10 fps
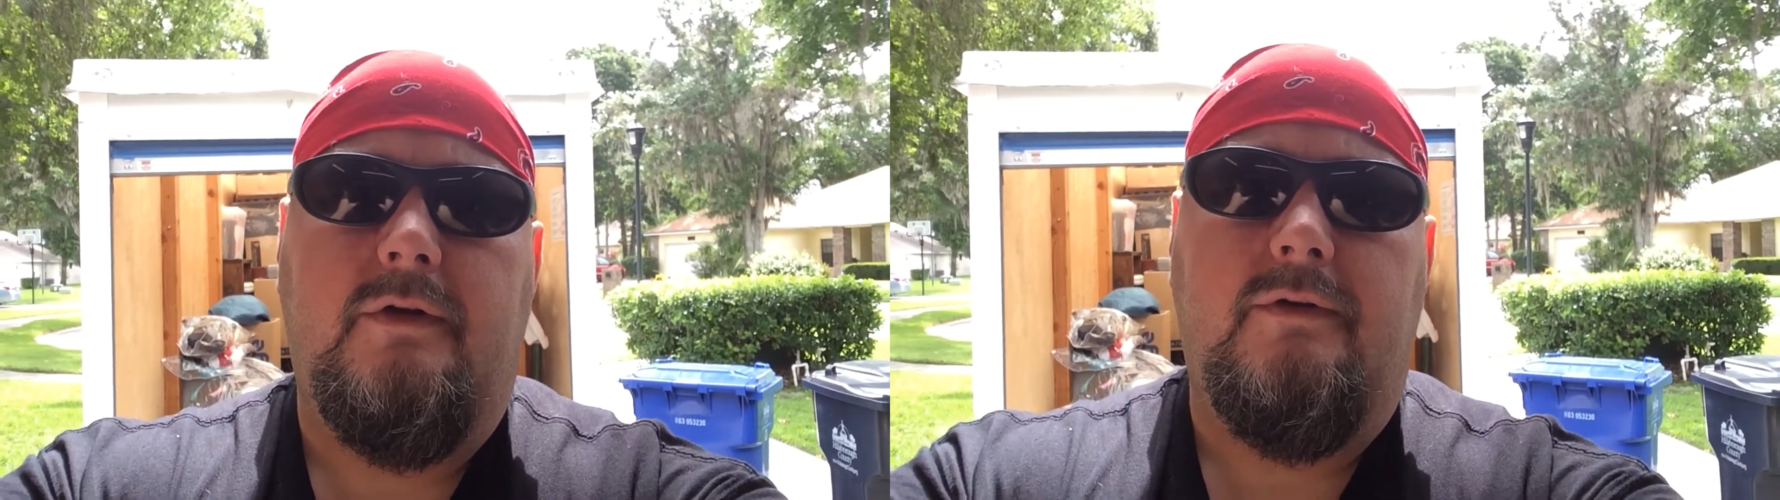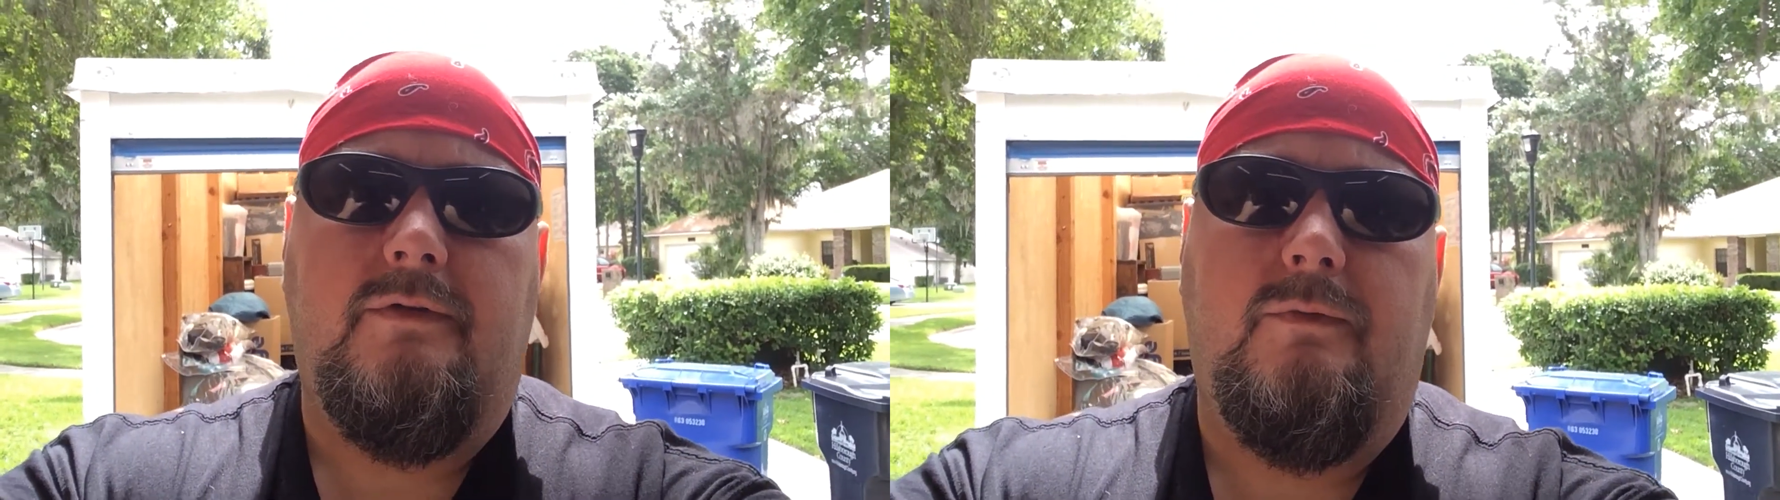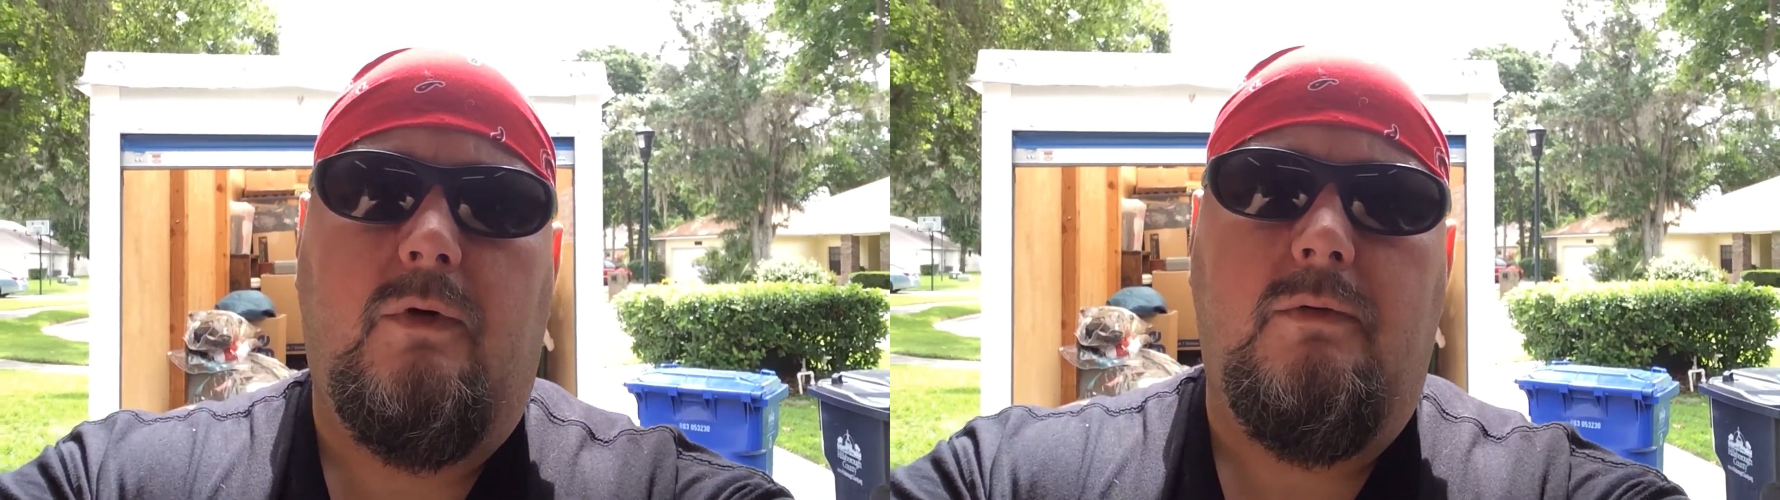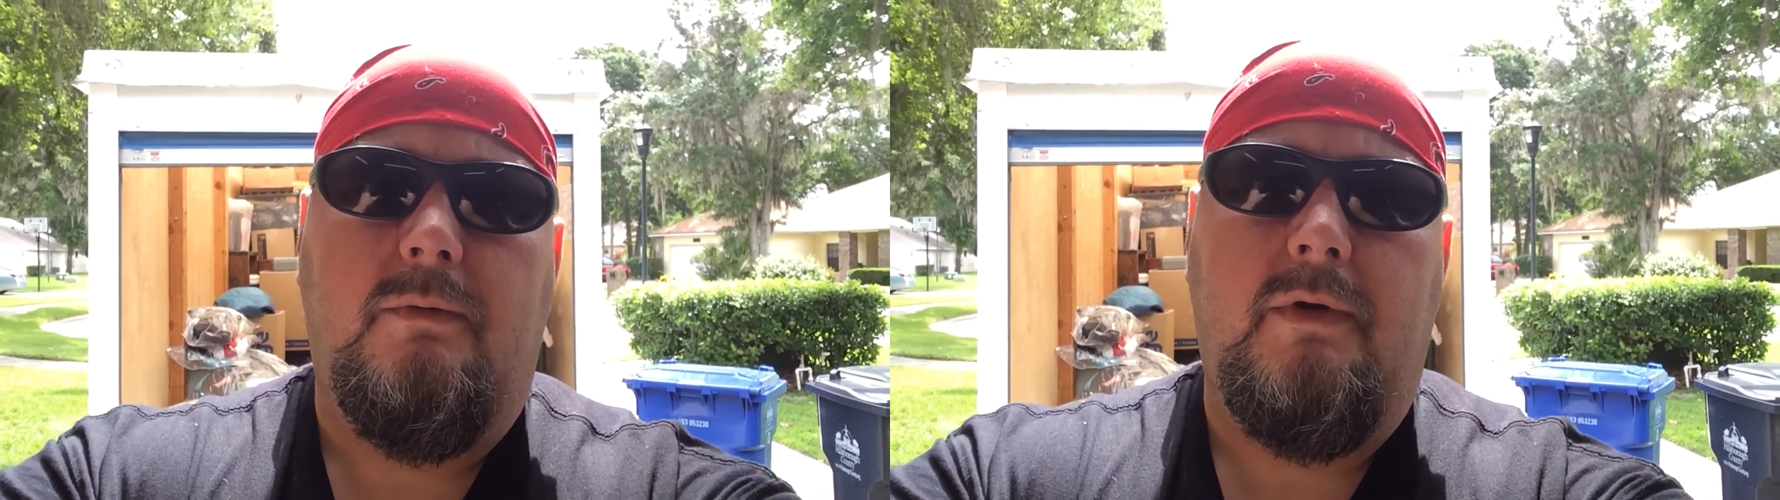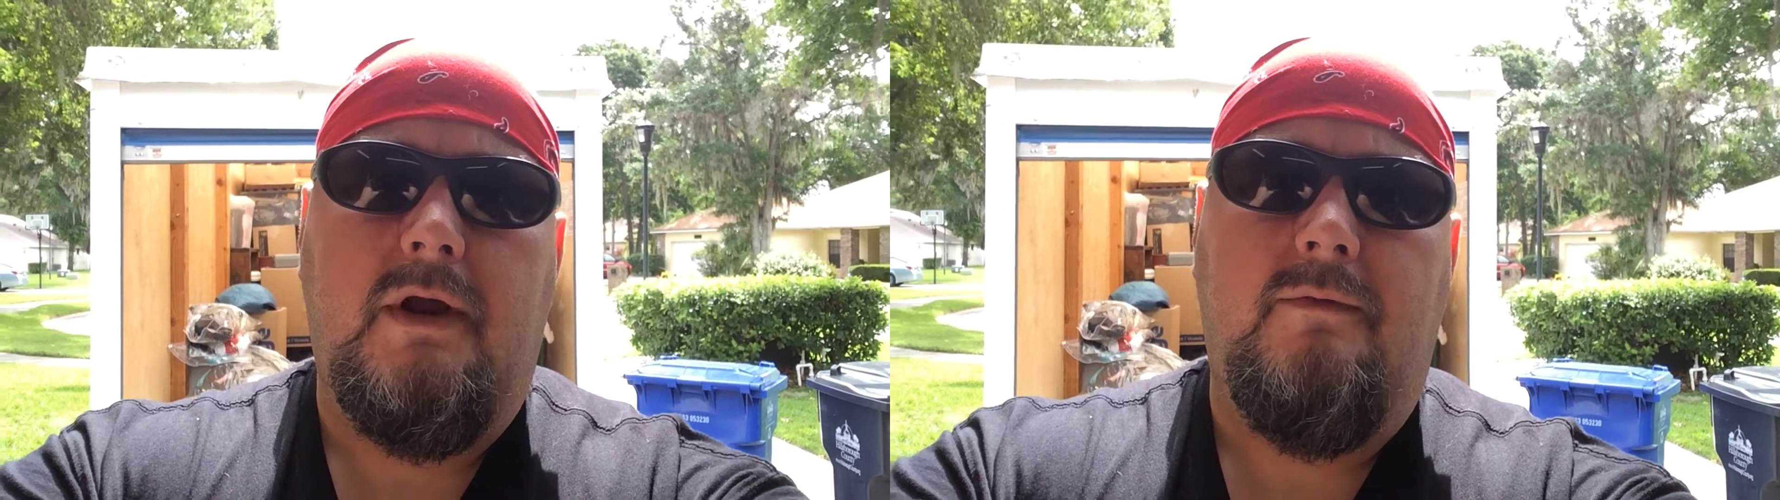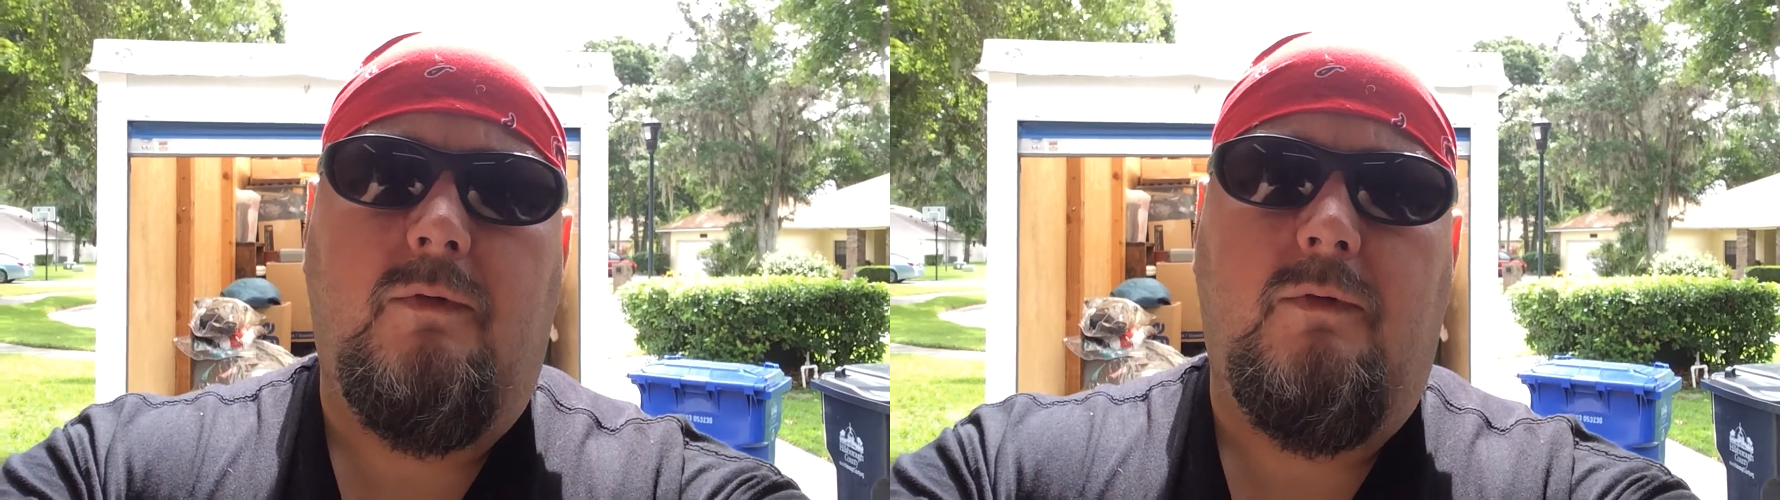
is Form of the Man,